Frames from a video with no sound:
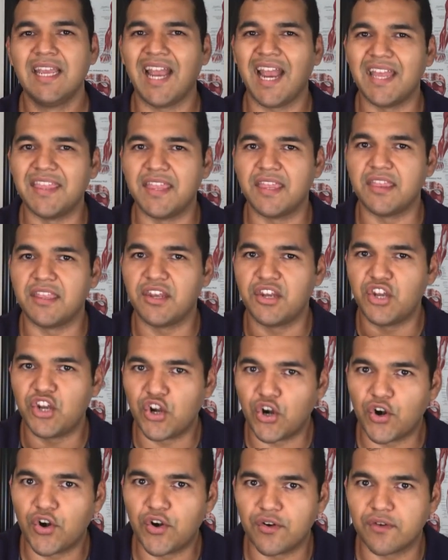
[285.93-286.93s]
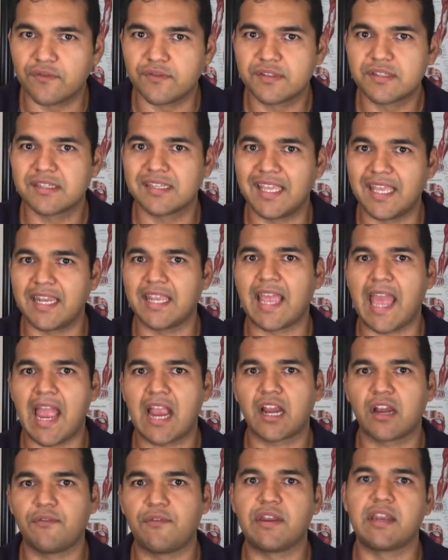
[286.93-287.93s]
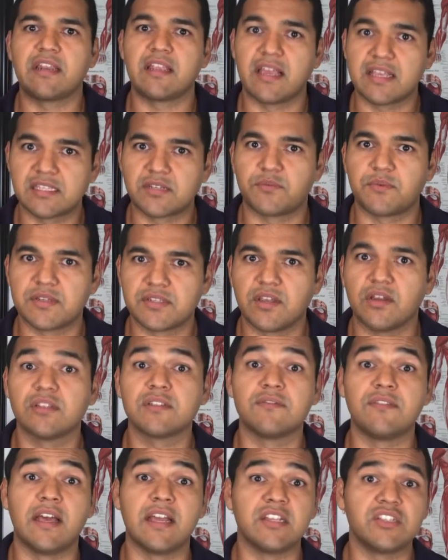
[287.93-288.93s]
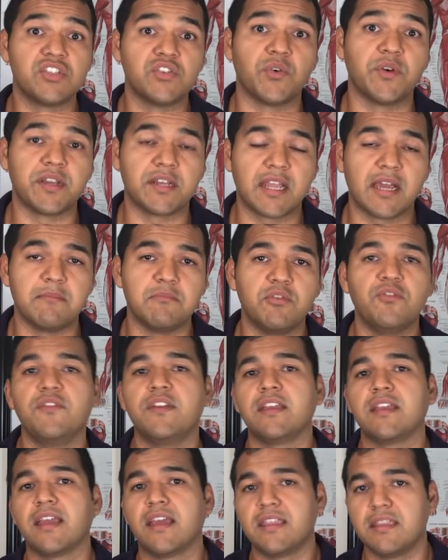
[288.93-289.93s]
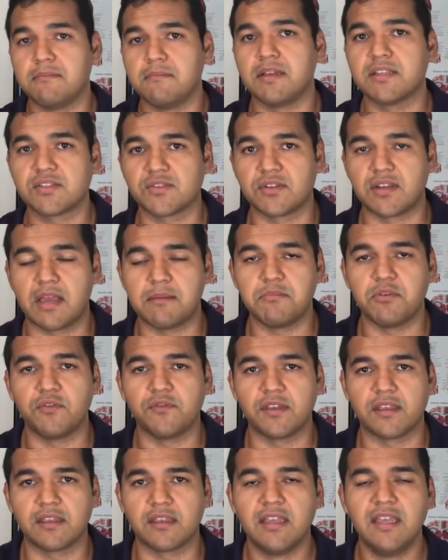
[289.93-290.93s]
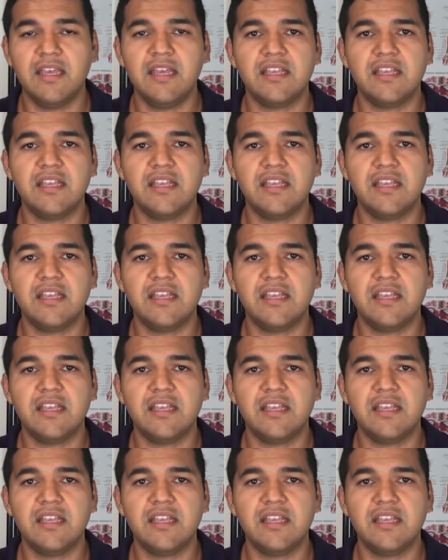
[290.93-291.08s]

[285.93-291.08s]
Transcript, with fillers: and then the nerves getting aggravated as a result of that joint not moving and the muscle not moving.